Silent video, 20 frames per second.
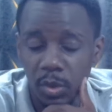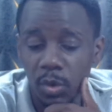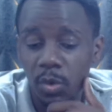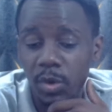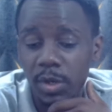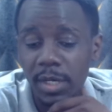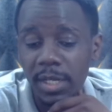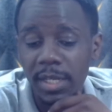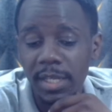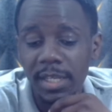
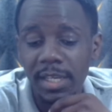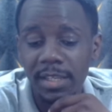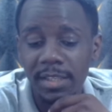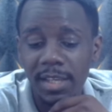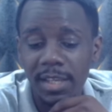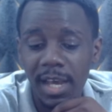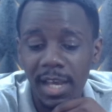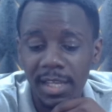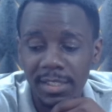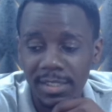on a
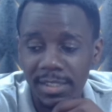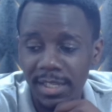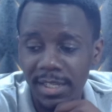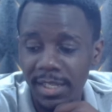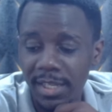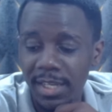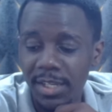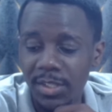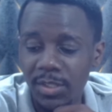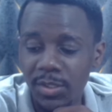Thursday.
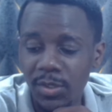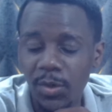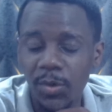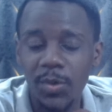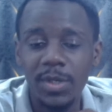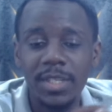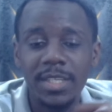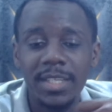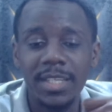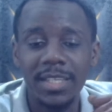
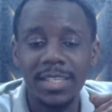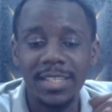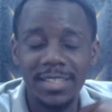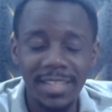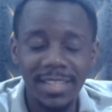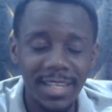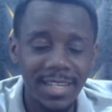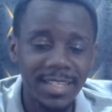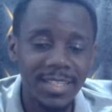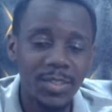So
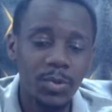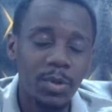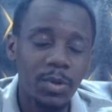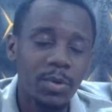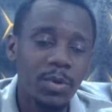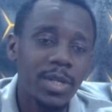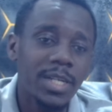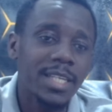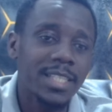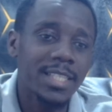that is what we're
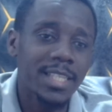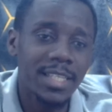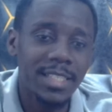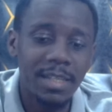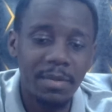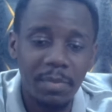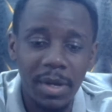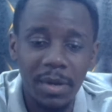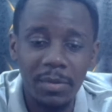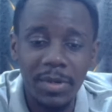going to discuss
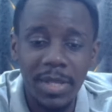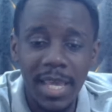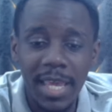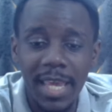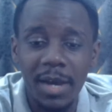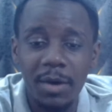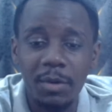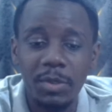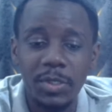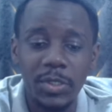about
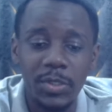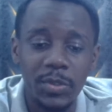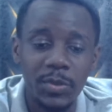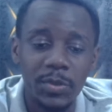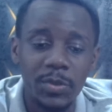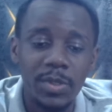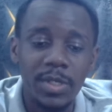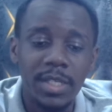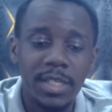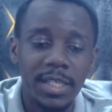here
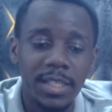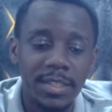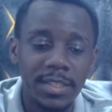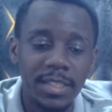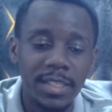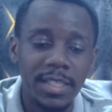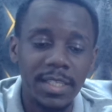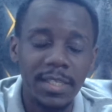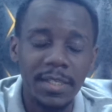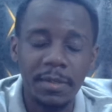onto
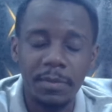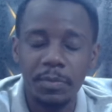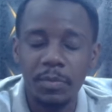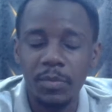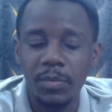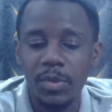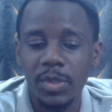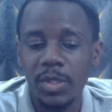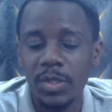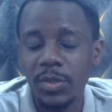the
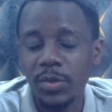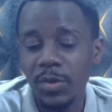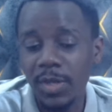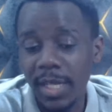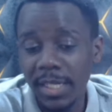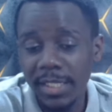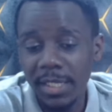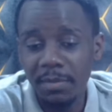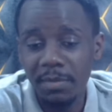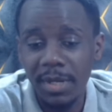
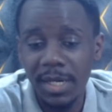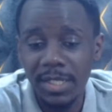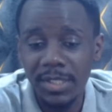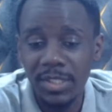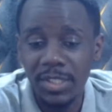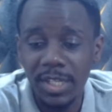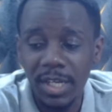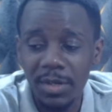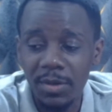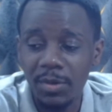United Matters
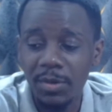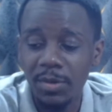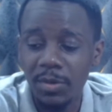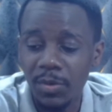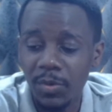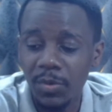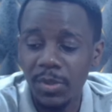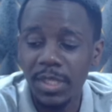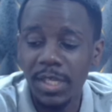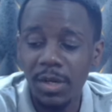channel.
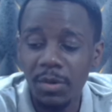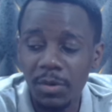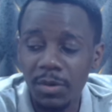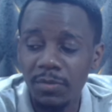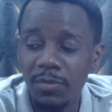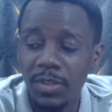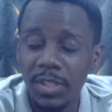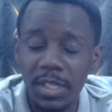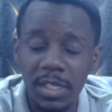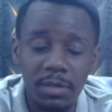We thank God
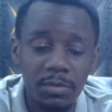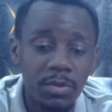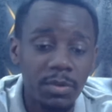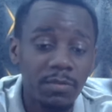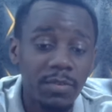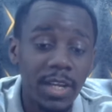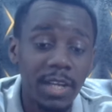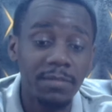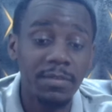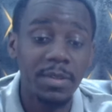for the gift of
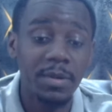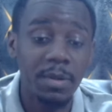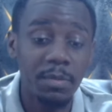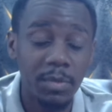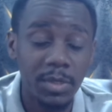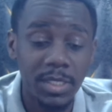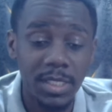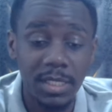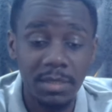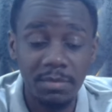life, the
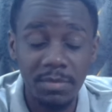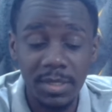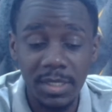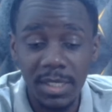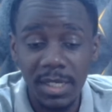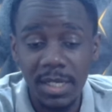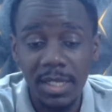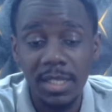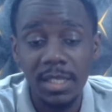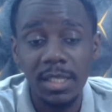Muslims.
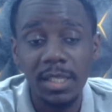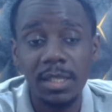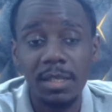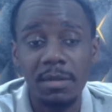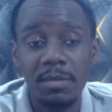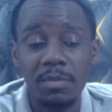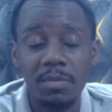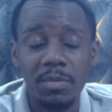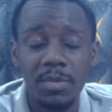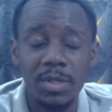
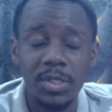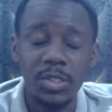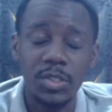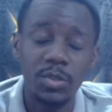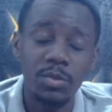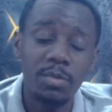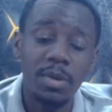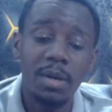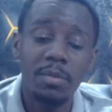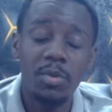
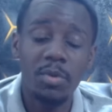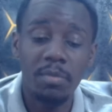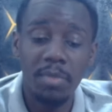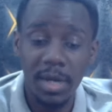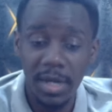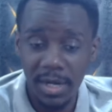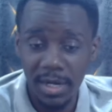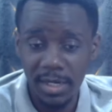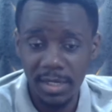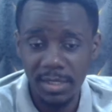Juma
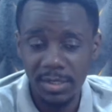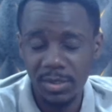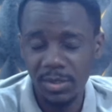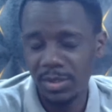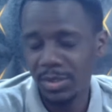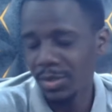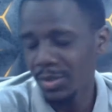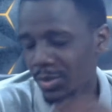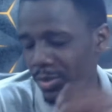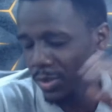Mubarak,
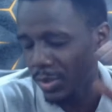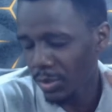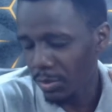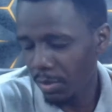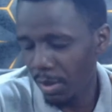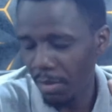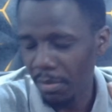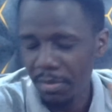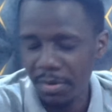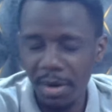not
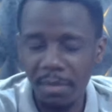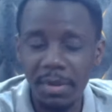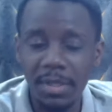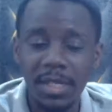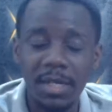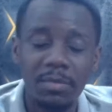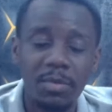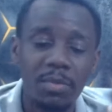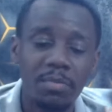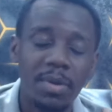Juma,
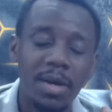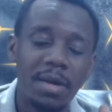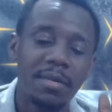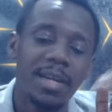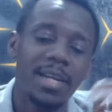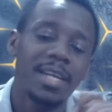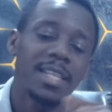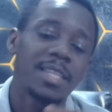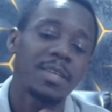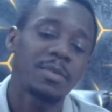Ramadan
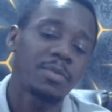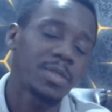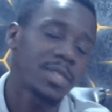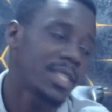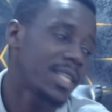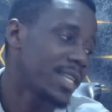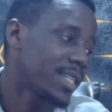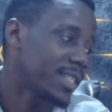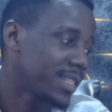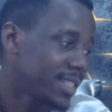Mubarak, and the
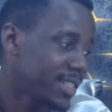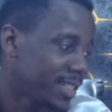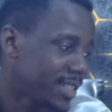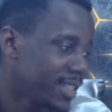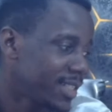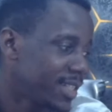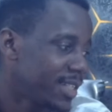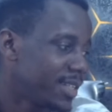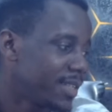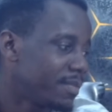Christians.
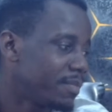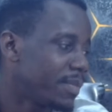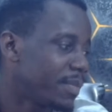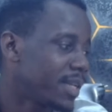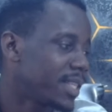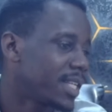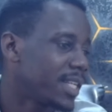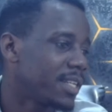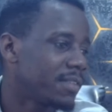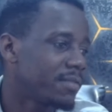May
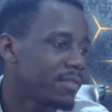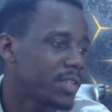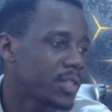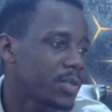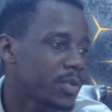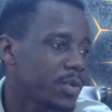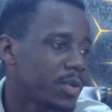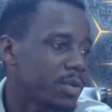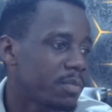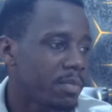the living
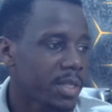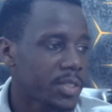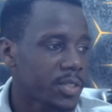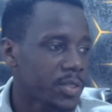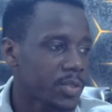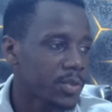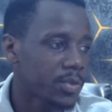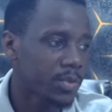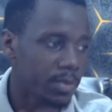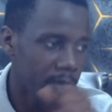to God
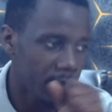bless you